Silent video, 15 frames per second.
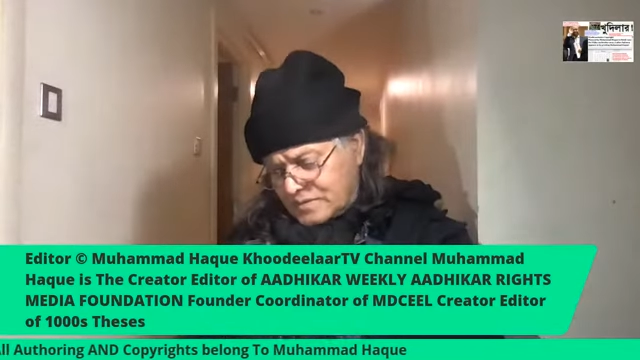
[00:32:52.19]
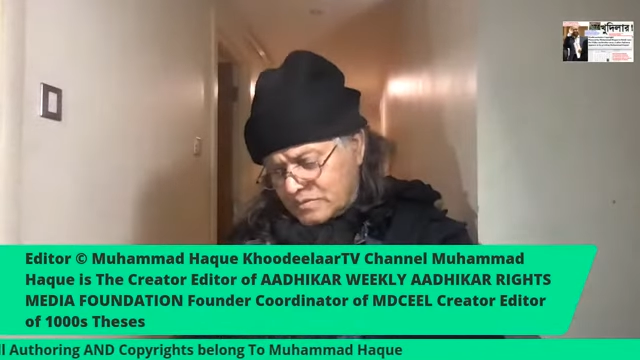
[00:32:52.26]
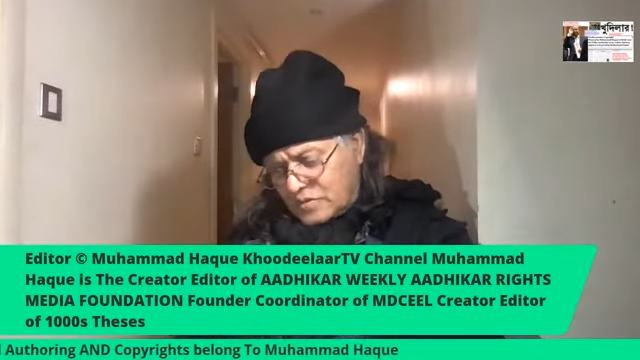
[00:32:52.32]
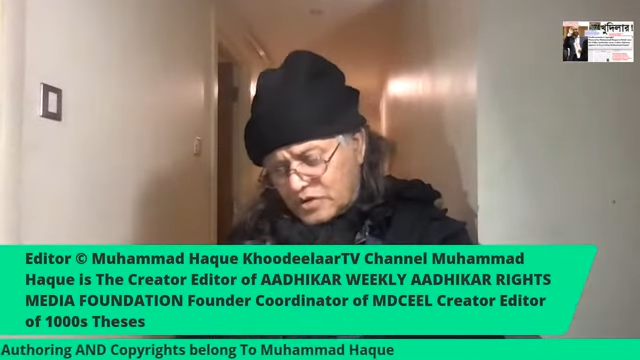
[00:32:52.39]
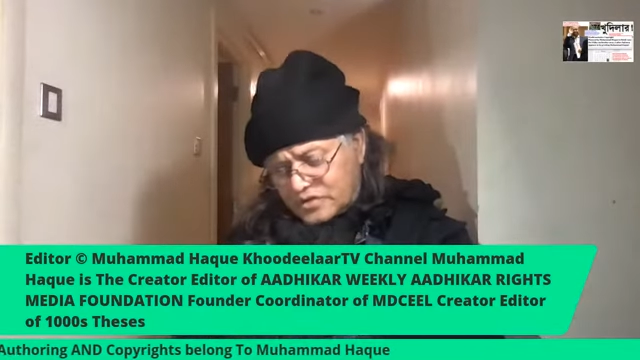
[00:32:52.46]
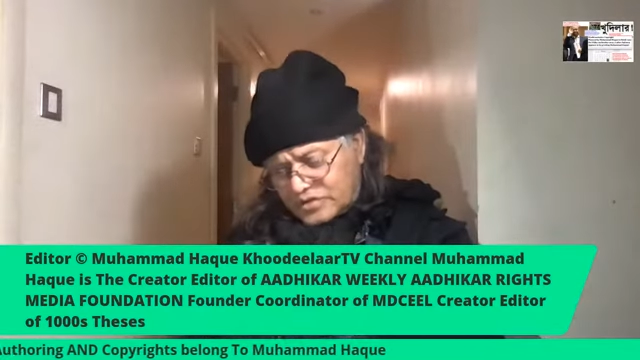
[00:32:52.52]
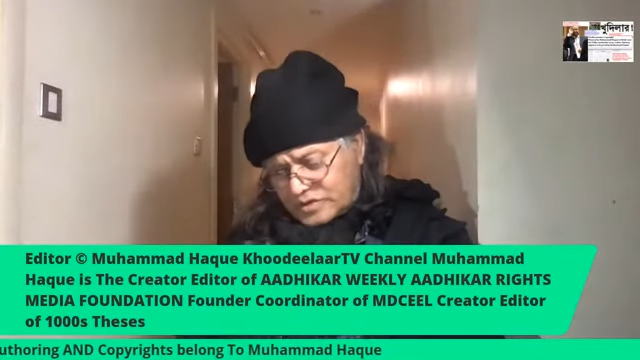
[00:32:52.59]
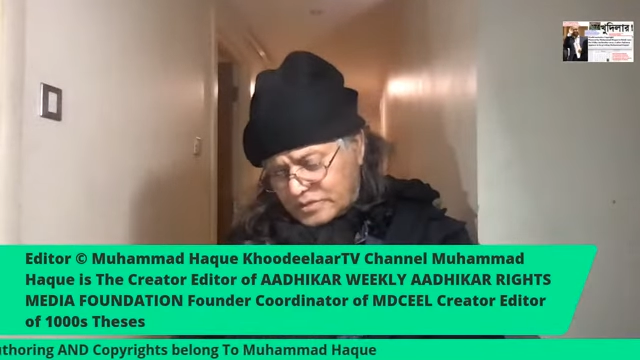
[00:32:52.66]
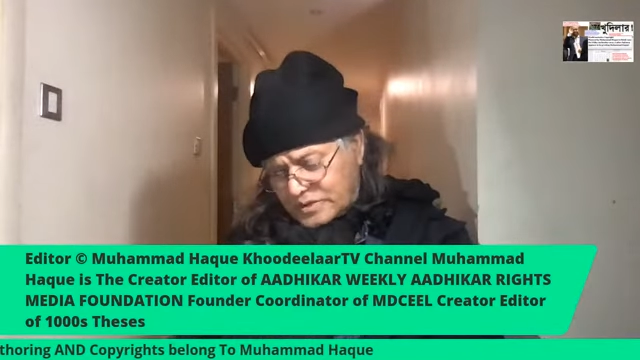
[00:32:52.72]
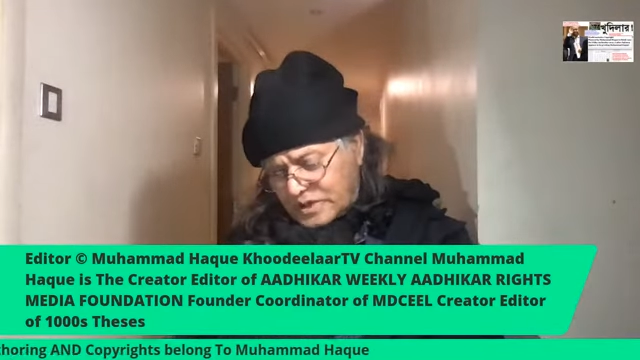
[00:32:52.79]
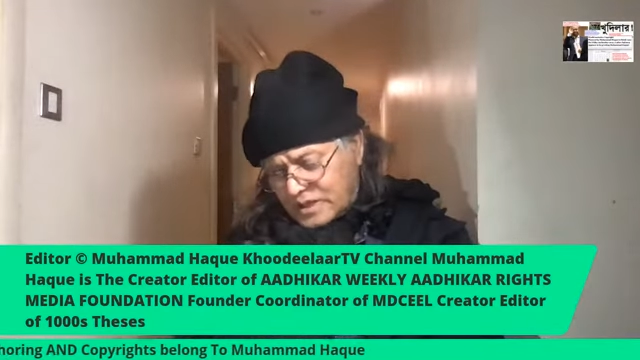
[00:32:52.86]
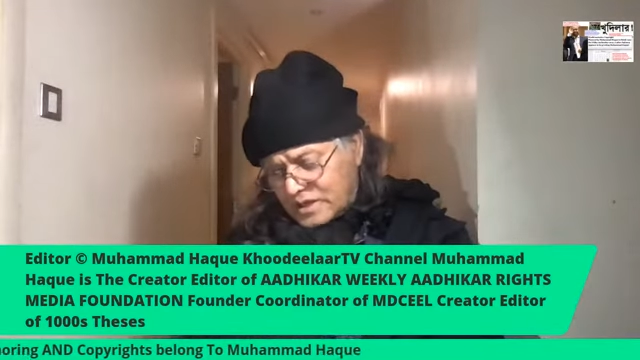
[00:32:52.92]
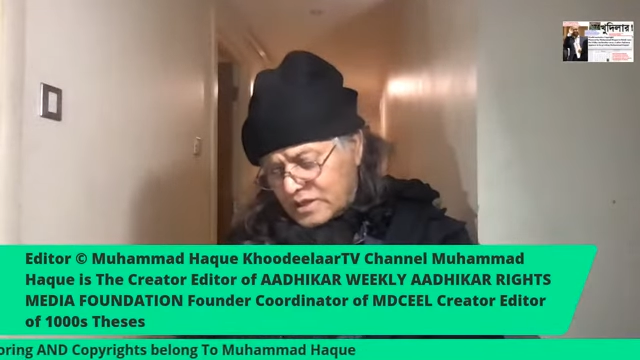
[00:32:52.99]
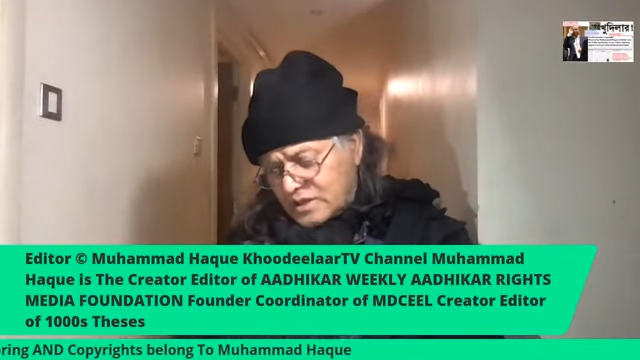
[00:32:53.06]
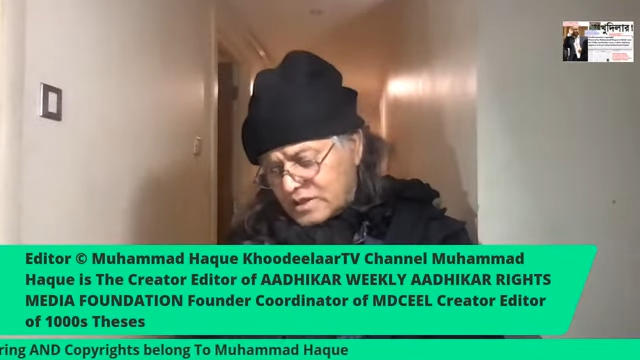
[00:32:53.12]
Most
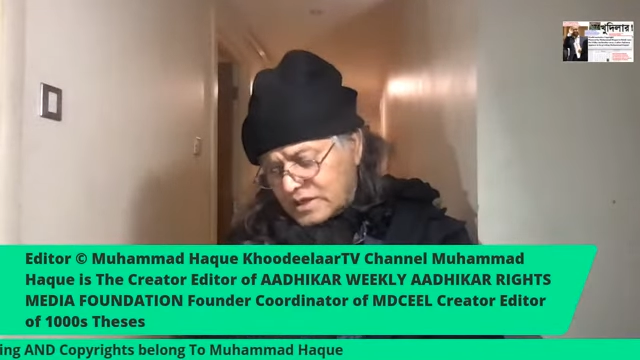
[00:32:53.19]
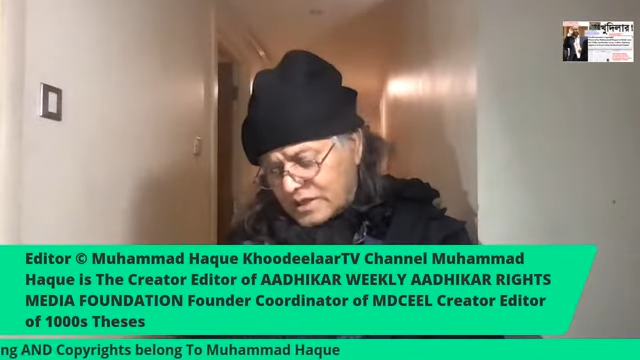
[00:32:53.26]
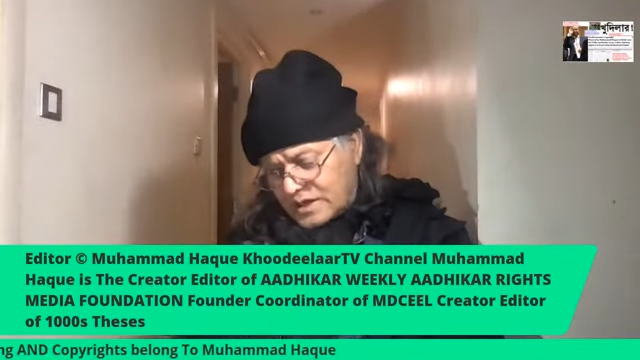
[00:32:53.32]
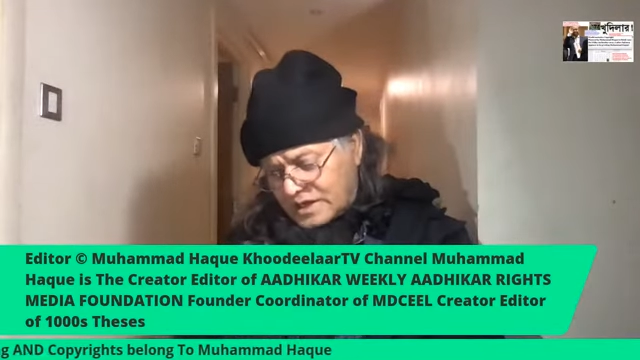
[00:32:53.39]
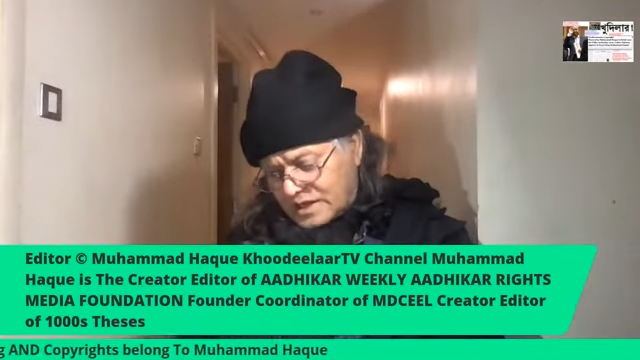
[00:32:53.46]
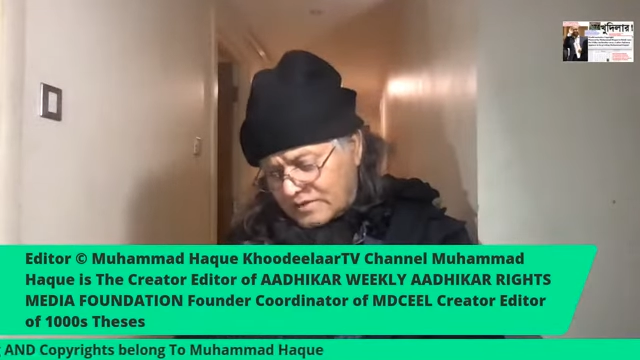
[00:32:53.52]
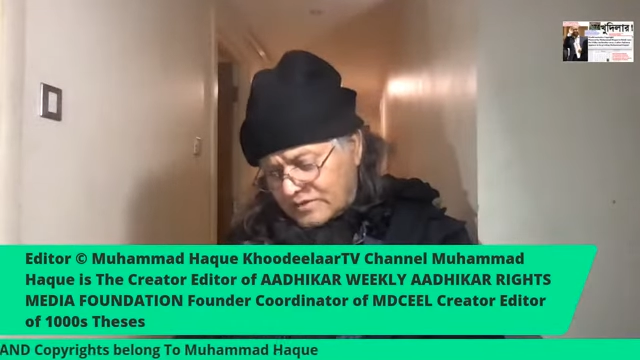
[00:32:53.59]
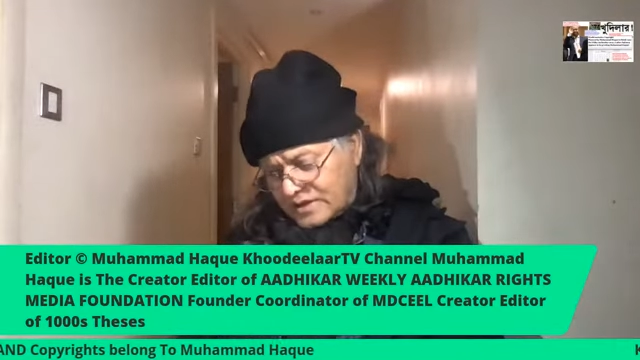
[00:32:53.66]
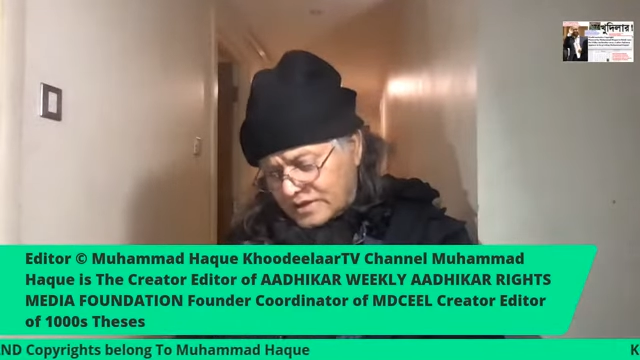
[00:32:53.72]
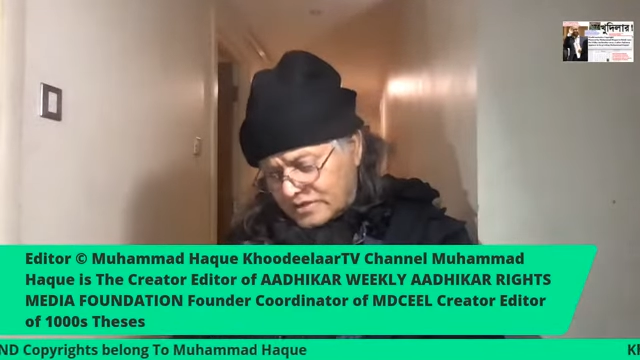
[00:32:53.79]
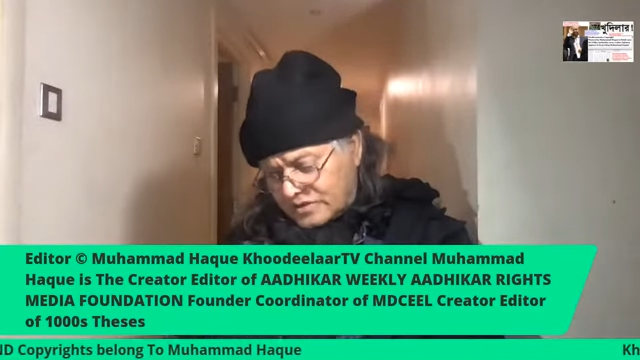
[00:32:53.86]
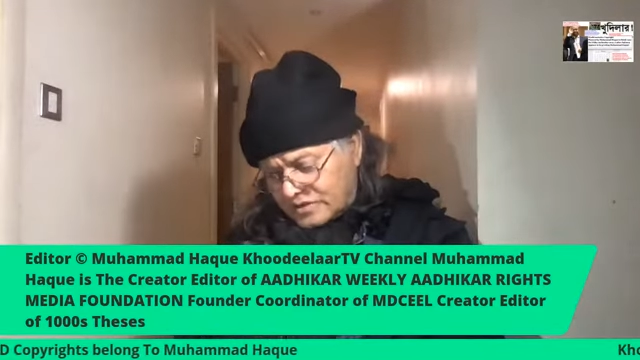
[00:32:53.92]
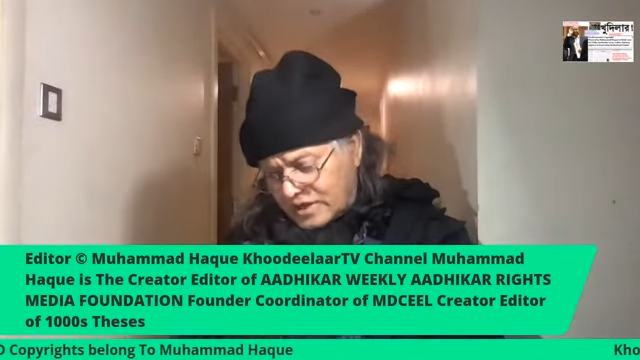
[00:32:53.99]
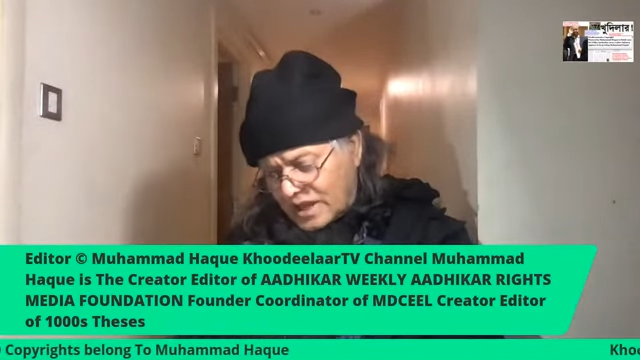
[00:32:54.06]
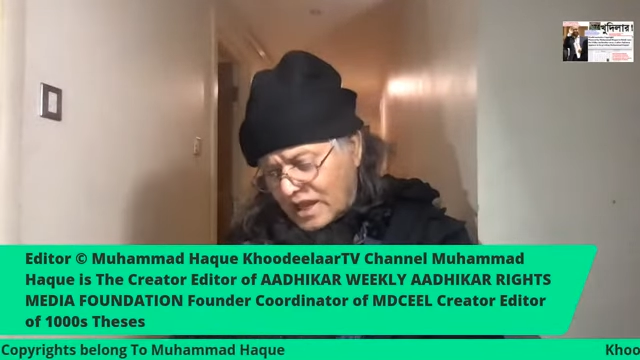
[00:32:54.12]
of their coverage
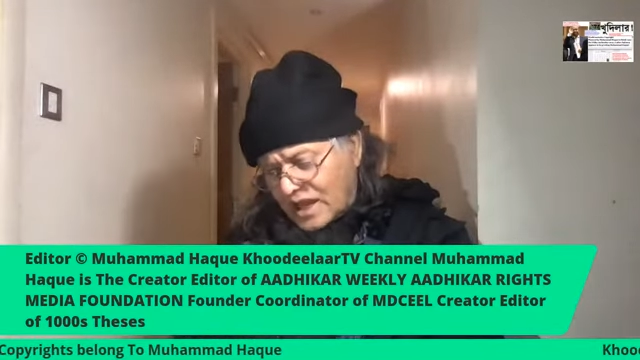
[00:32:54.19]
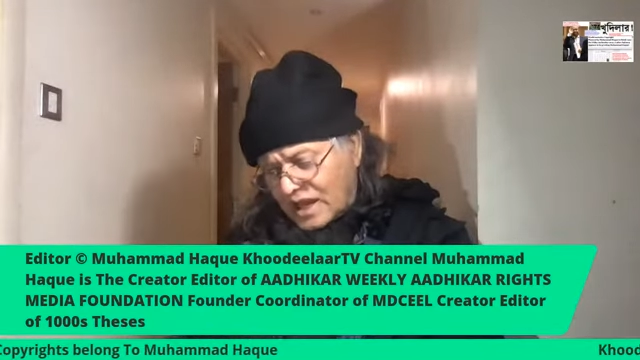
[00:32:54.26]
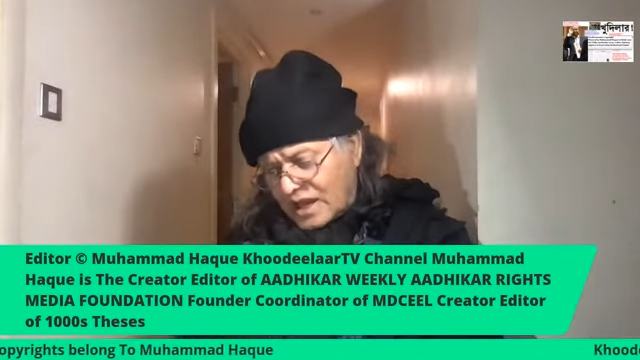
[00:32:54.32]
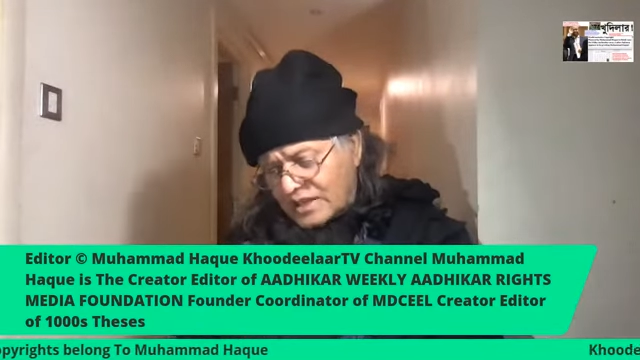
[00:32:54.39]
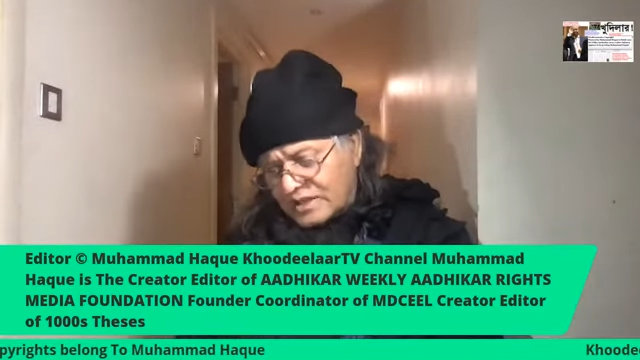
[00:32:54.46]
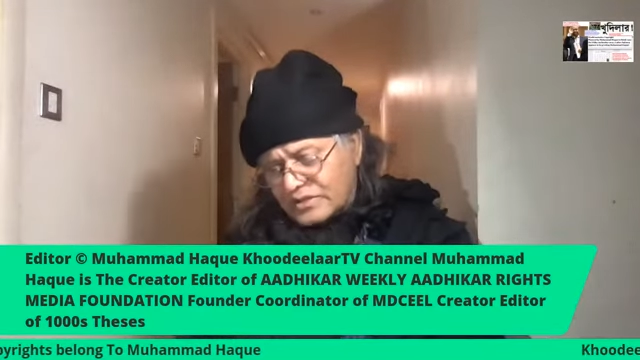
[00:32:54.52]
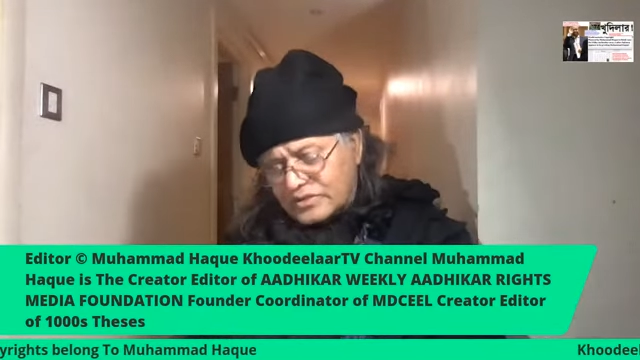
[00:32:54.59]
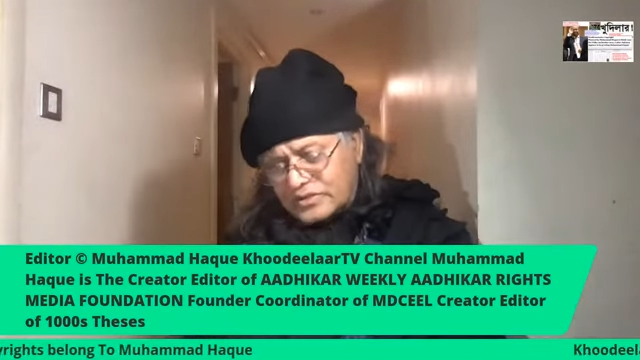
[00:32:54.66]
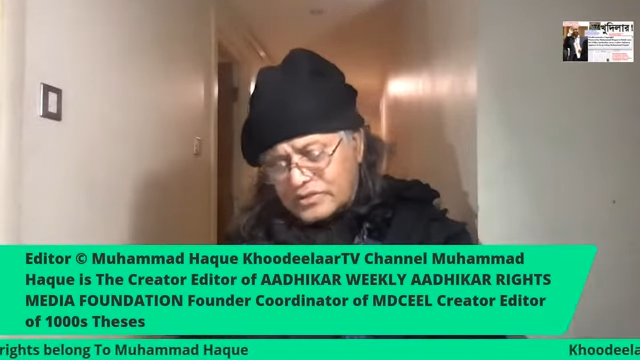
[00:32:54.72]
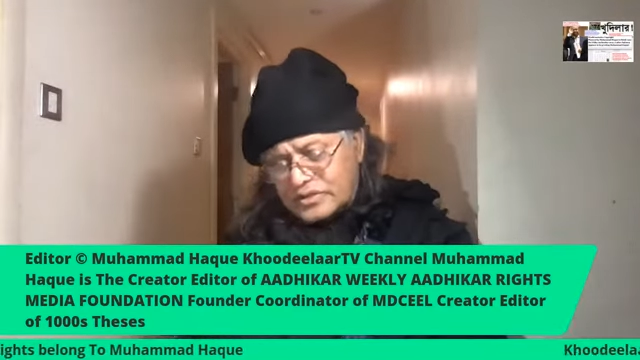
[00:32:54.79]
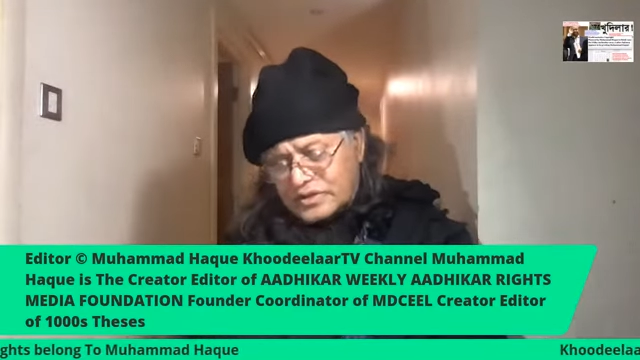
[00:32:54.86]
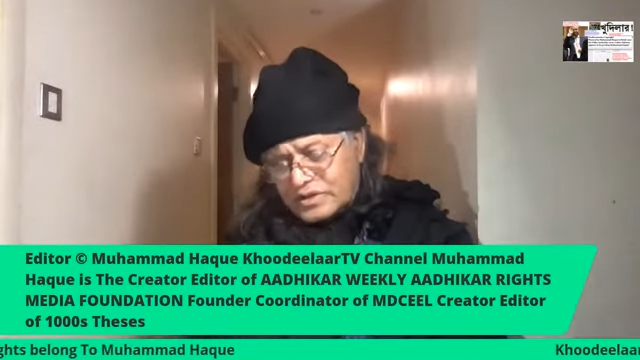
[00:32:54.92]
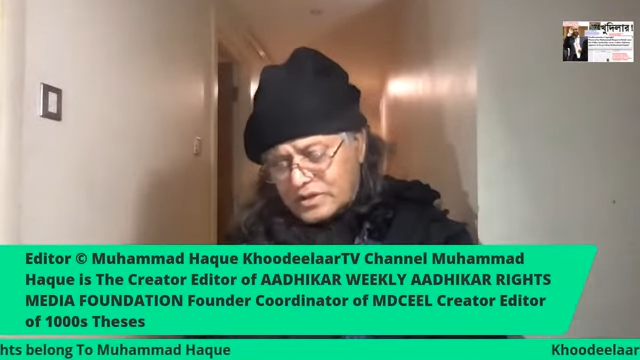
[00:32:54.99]
is lies,